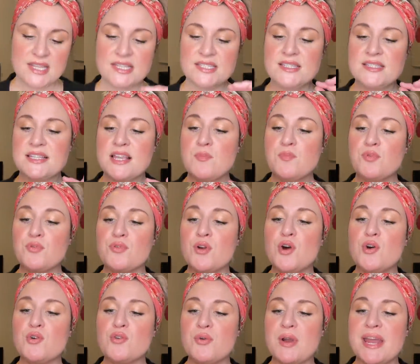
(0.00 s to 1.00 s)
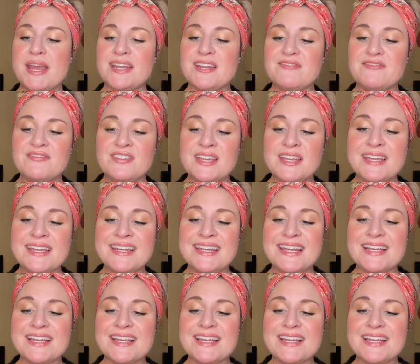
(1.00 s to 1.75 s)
This is a pro-grade vegan